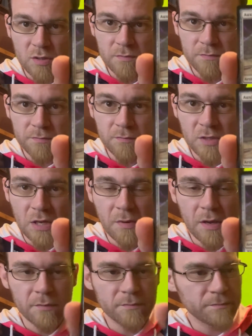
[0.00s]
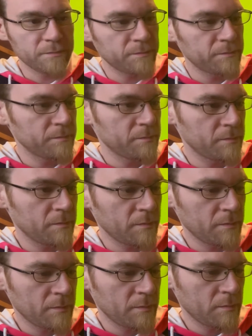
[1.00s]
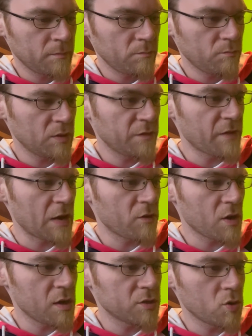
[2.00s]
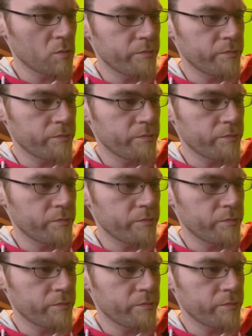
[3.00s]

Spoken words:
It's not bad. It's 5 cost, so.